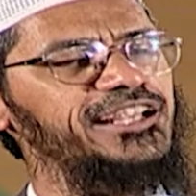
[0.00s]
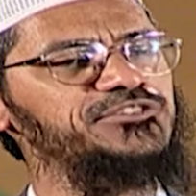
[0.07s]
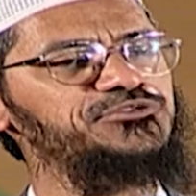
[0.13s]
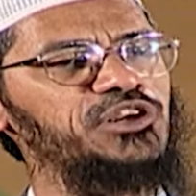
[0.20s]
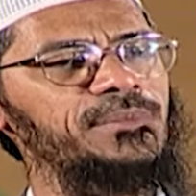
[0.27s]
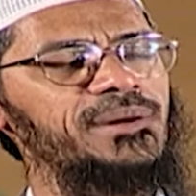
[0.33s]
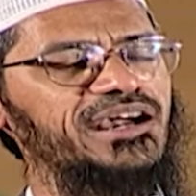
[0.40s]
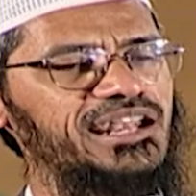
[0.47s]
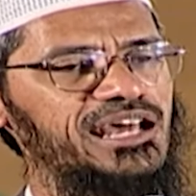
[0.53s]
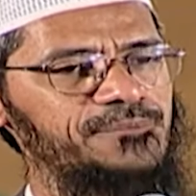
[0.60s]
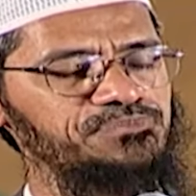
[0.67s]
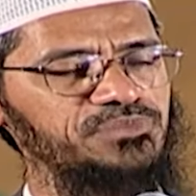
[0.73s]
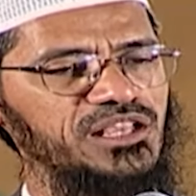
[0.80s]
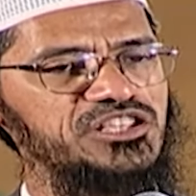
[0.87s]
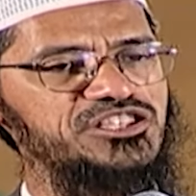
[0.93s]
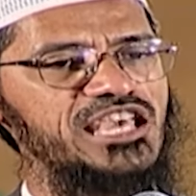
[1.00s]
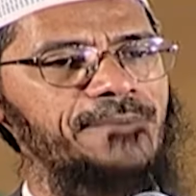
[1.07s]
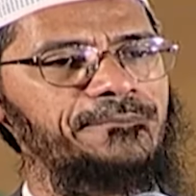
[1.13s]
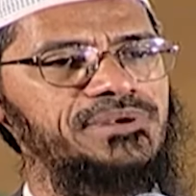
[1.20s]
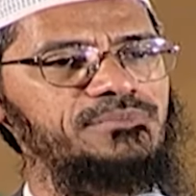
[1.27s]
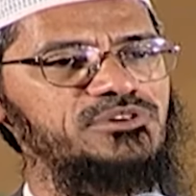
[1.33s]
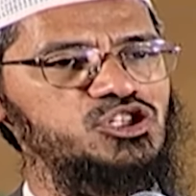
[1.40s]
in Surah Baqarah,
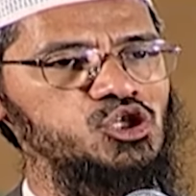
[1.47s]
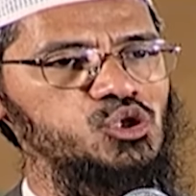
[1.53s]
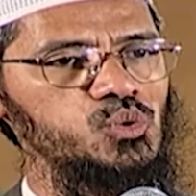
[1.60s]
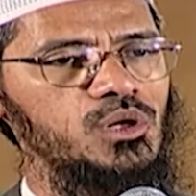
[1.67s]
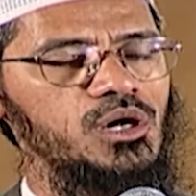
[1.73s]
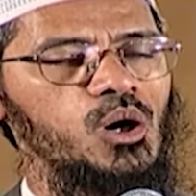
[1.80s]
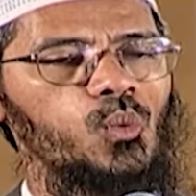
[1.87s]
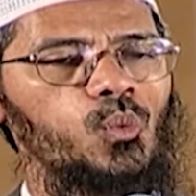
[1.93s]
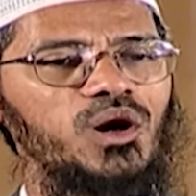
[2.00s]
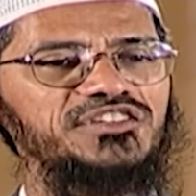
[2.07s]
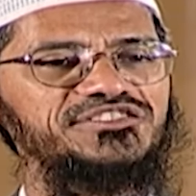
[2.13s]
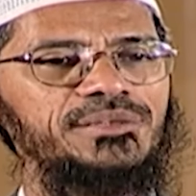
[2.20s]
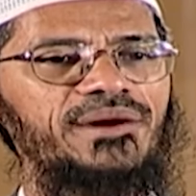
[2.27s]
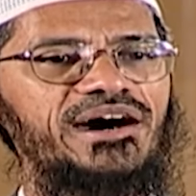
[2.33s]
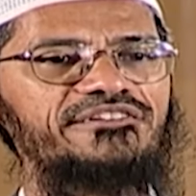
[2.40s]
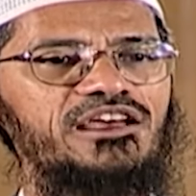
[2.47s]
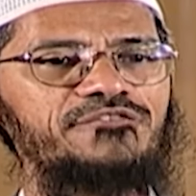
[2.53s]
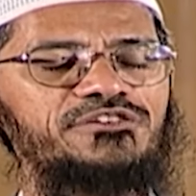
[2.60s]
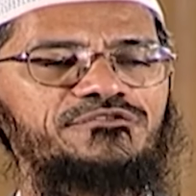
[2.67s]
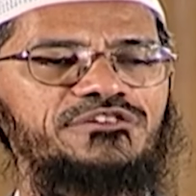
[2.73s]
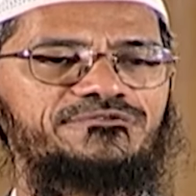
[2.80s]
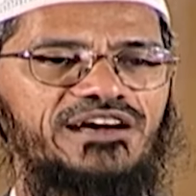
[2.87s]
chapter number 2, verse number
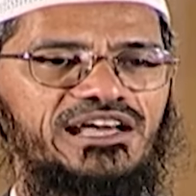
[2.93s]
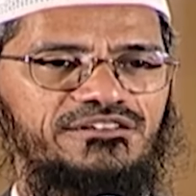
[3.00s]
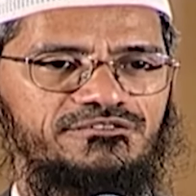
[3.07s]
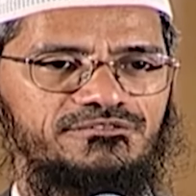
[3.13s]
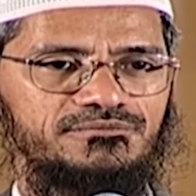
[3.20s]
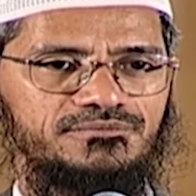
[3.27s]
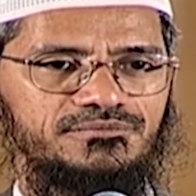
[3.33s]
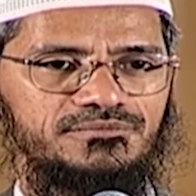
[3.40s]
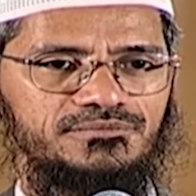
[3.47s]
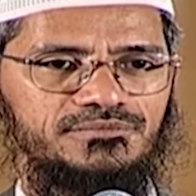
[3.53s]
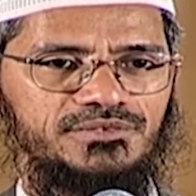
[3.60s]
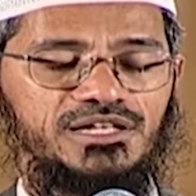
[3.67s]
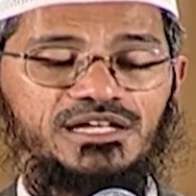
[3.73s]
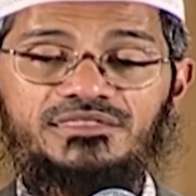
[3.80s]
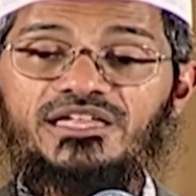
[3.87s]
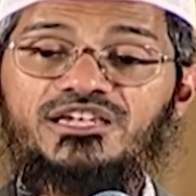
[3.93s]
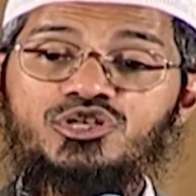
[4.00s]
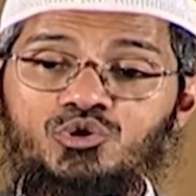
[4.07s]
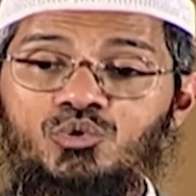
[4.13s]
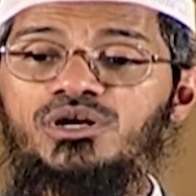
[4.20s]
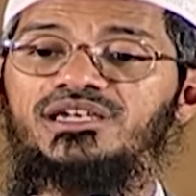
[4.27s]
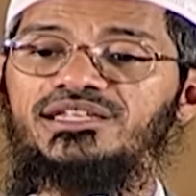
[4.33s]
155, that
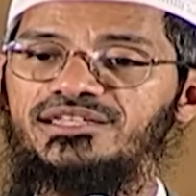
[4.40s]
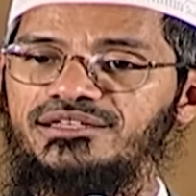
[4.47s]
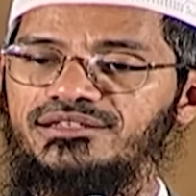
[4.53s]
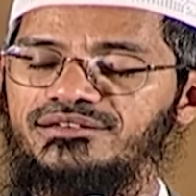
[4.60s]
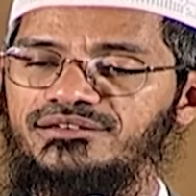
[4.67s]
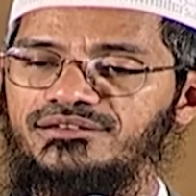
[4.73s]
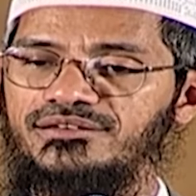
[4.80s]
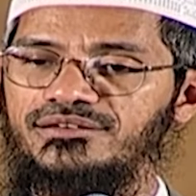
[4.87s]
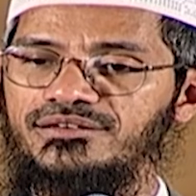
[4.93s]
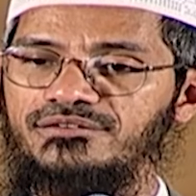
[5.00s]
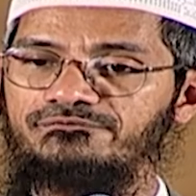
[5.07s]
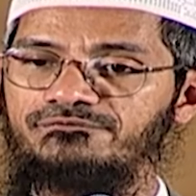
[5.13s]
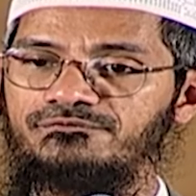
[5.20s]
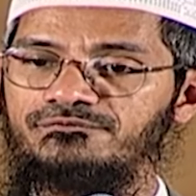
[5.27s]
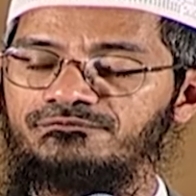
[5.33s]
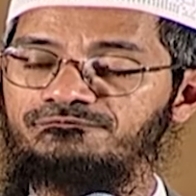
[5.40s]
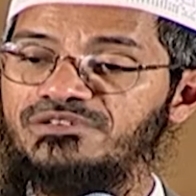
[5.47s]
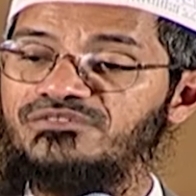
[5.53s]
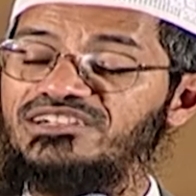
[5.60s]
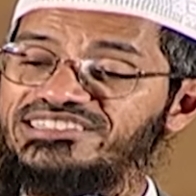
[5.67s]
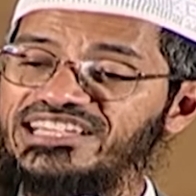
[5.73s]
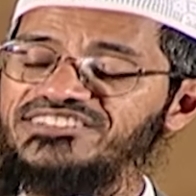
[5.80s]
surely we
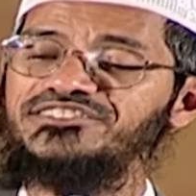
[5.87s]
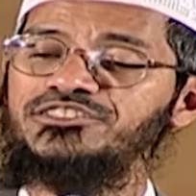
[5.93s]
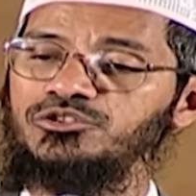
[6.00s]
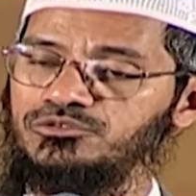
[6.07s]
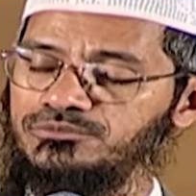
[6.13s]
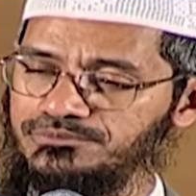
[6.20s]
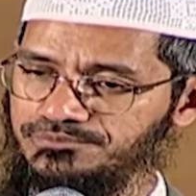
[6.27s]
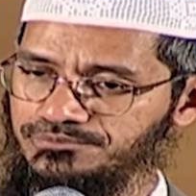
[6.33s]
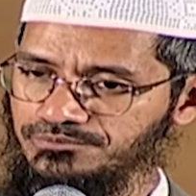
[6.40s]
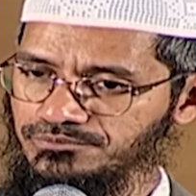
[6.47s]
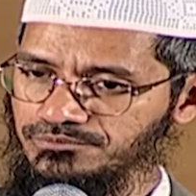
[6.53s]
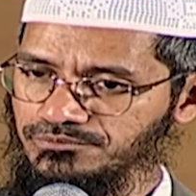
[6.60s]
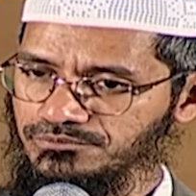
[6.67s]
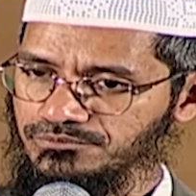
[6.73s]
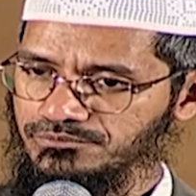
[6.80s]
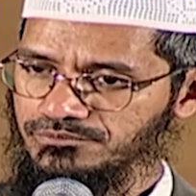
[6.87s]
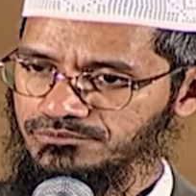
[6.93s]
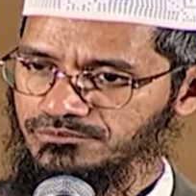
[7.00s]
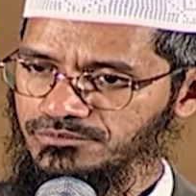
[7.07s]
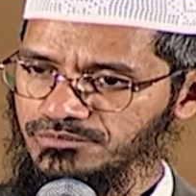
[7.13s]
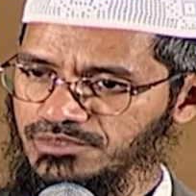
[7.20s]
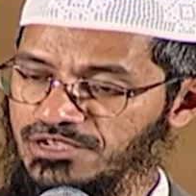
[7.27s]
will test you
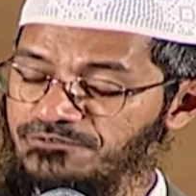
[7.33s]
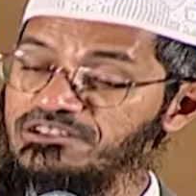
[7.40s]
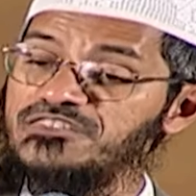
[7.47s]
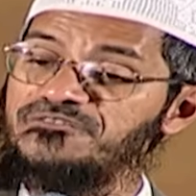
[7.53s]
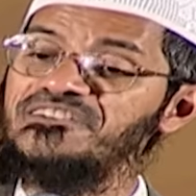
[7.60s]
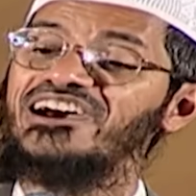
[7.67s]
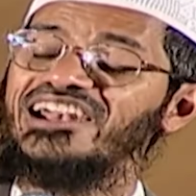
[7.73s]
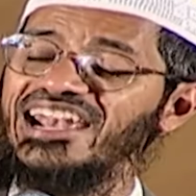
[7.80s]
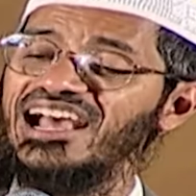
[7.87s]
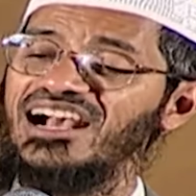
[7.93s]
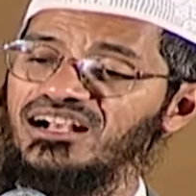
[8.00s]
with fear and